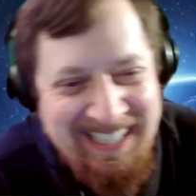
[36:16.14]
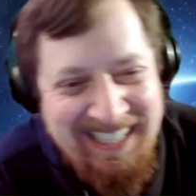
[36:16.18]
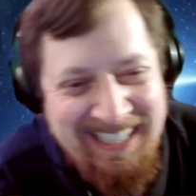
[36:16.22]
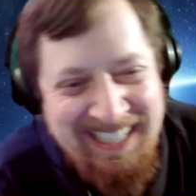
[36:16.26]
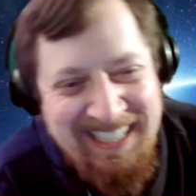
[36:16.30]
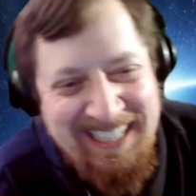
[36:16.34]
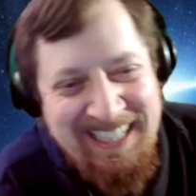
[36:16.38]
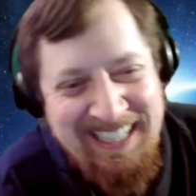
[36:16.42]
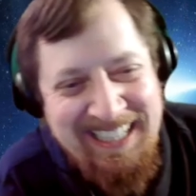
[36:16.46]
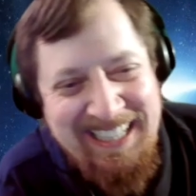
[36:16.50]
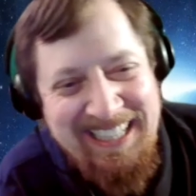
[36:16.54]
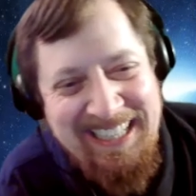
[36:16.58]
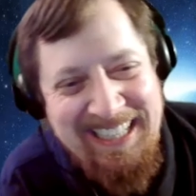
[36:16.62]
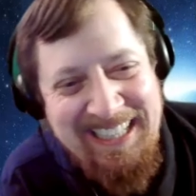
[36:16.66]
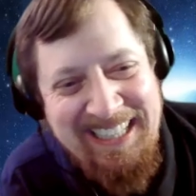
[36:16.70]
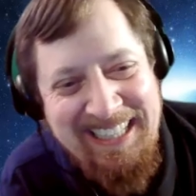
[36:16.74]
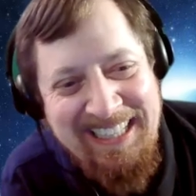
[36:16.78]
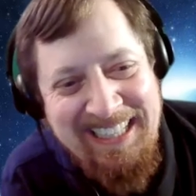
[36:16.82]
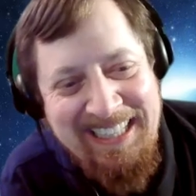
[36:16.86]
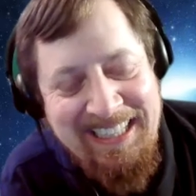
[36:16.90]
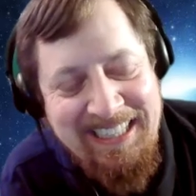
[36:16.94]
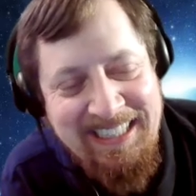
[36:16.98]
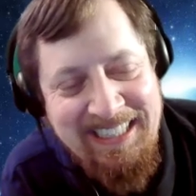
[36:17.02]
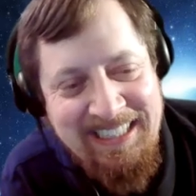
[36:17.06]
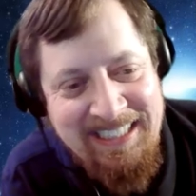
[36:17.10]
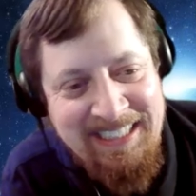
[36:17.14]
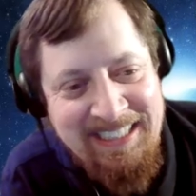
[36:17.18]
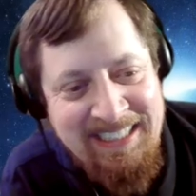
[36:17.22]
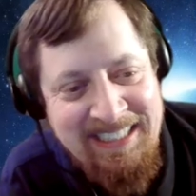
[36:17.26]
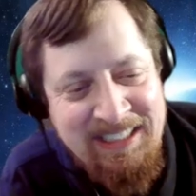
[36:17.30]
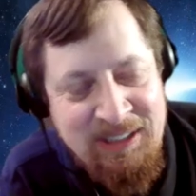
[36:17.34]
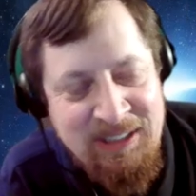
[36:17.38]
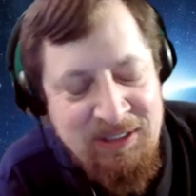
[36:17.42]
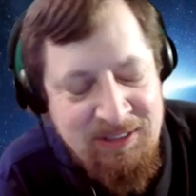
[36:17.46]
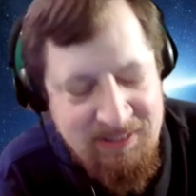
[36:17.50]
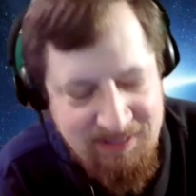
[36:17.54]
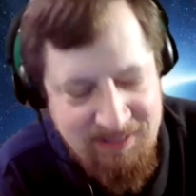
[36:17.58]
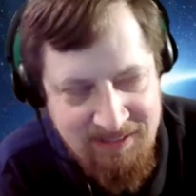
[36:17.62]

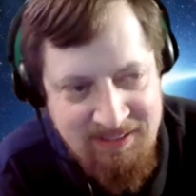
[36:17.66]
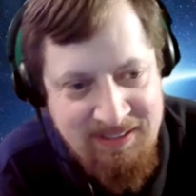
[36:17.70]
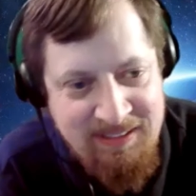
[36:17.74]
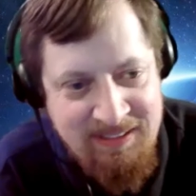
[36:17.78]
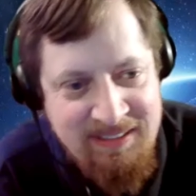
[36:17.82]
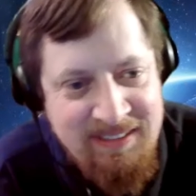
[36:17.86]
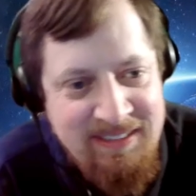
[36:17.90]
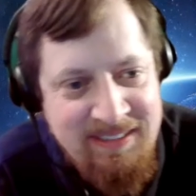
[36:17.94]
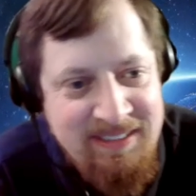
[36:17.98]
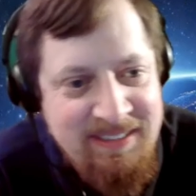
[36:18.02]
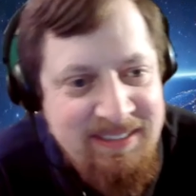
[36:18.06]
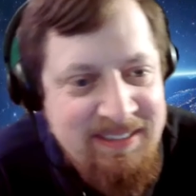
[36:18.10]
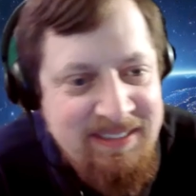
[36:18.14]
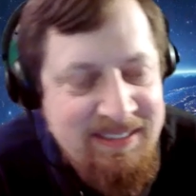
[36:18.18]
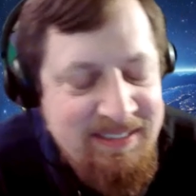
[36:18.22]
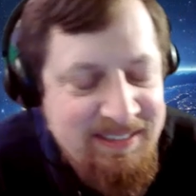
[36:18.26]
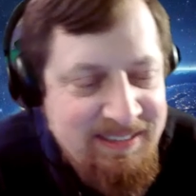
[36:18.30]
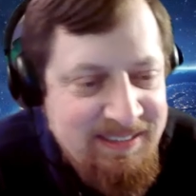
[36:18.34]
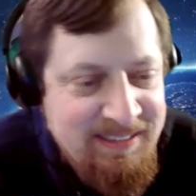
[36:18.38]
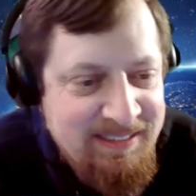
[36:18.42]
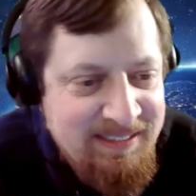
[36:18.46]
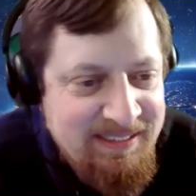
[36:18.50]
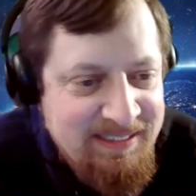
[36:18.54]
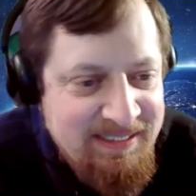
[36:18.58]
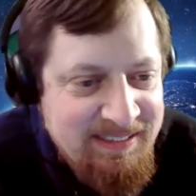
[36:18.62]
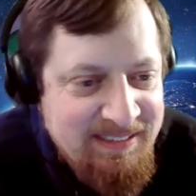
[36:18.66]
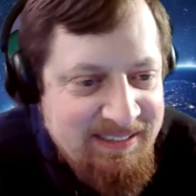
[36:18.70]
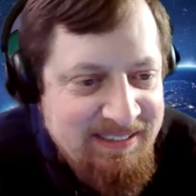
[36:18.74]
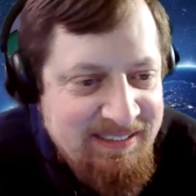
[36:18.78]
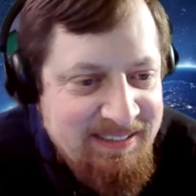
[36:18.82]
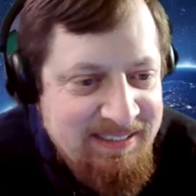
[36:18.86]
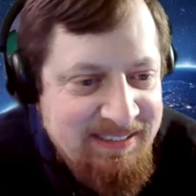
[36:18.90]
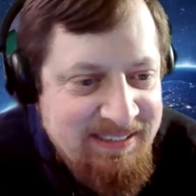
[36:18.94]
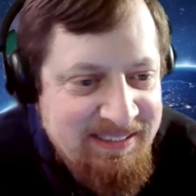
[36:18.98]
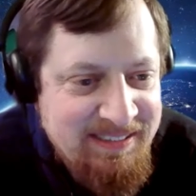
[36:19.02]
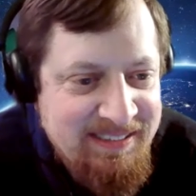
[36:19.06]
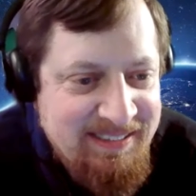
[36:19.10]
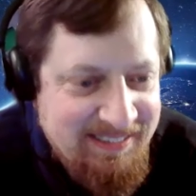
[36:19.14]

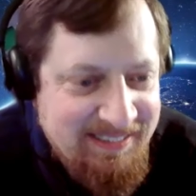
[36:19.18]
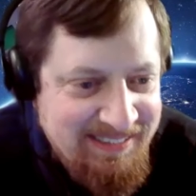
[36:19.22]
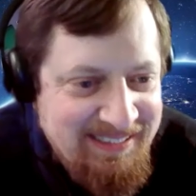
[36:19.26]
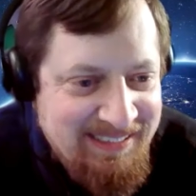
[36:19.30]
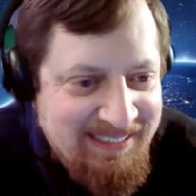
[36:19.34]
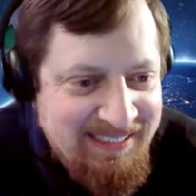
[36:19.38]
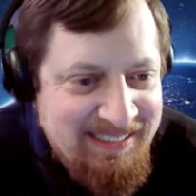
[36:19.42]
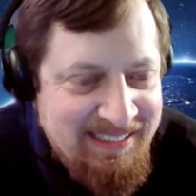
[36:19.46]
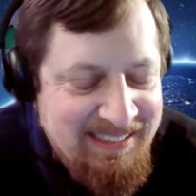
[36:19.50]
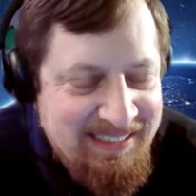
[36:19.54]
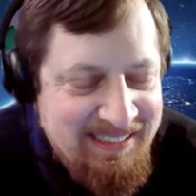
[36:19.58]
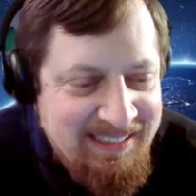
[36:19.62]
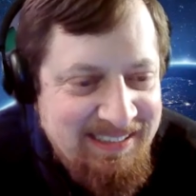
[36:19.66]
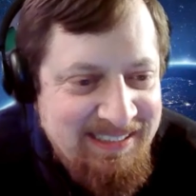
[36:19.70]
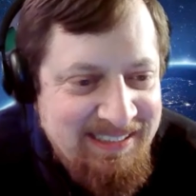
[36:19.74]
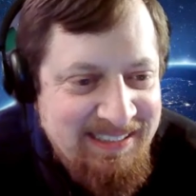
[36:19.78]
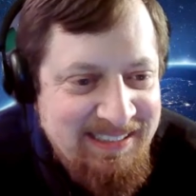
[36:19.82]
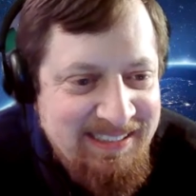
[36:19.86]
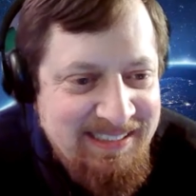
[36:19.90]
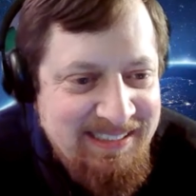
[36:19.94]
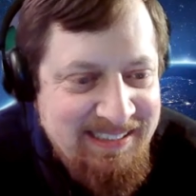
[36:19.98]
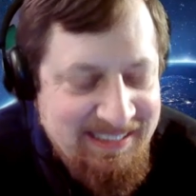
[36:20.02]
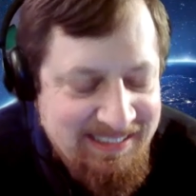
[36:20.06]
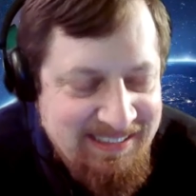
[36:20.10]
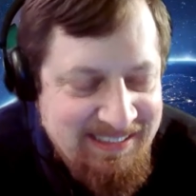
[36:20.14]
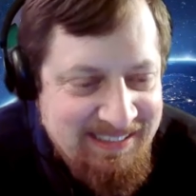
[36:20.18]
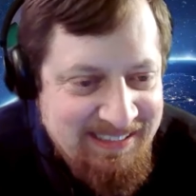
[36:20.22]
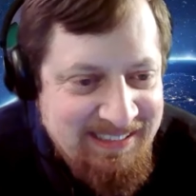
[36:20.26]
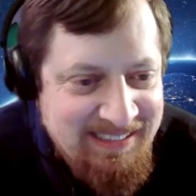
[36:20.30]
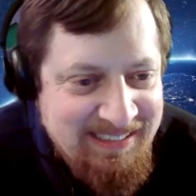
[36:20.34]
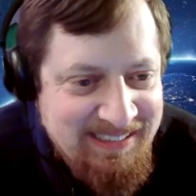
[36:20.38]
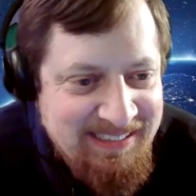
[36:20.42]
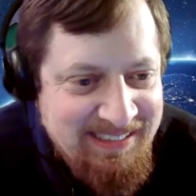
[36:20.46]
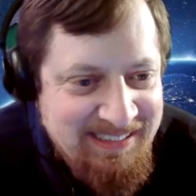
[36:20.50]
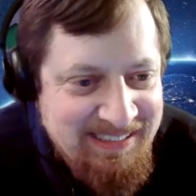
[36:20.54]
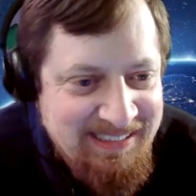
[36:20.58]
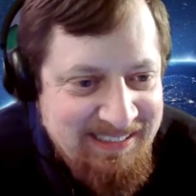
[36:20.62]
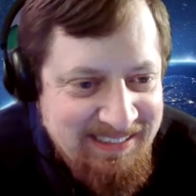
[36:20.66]

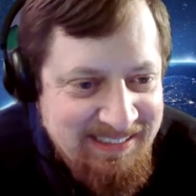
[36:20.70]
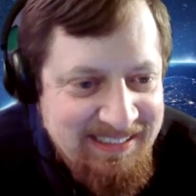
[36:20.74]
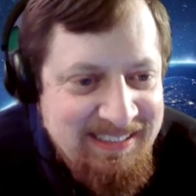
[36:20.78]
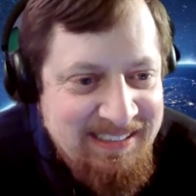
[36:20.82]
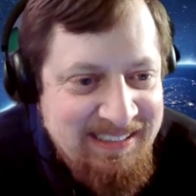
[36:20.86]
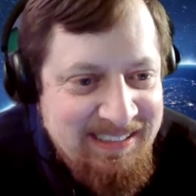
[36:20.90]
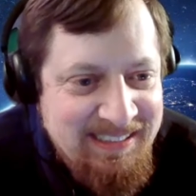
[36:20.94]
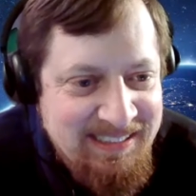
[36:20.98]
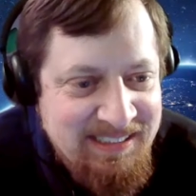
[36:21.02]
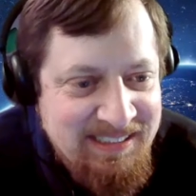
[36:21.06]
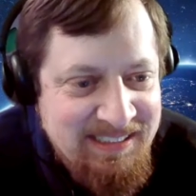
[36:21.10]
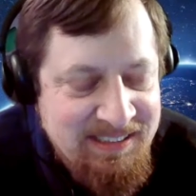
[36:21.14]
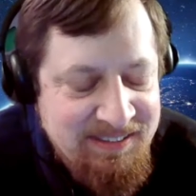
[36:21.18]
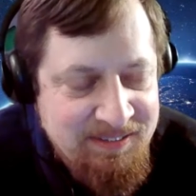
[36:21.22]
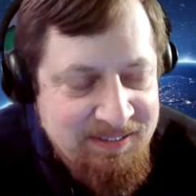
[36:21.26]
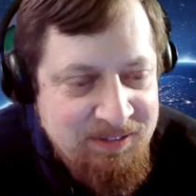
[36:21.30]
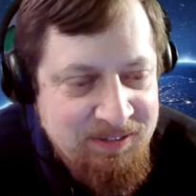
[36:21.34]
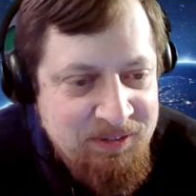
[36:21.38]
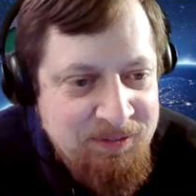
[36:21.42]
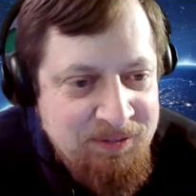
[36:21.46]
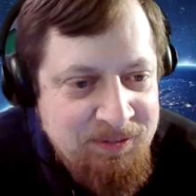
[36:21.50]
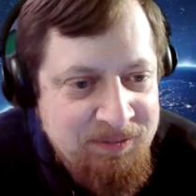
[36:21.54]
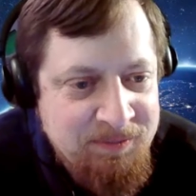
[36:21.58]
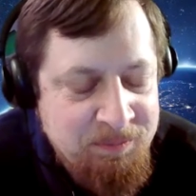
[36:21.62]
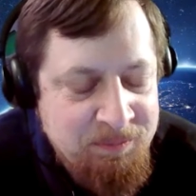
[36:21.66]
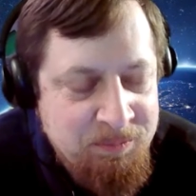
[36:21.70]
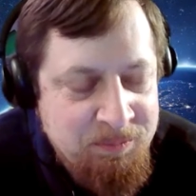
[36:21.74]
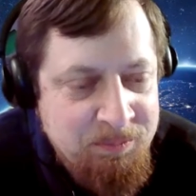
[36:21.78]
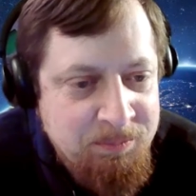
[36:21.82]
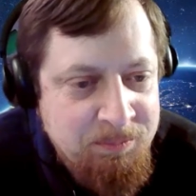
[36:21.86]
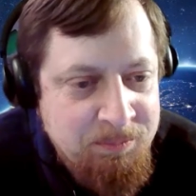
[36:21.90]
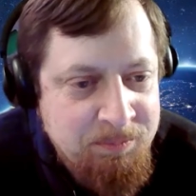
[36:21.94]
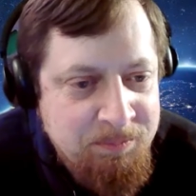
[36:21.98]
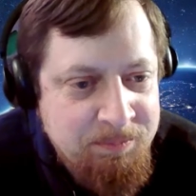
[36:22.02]
No words are spoken by the person on screen.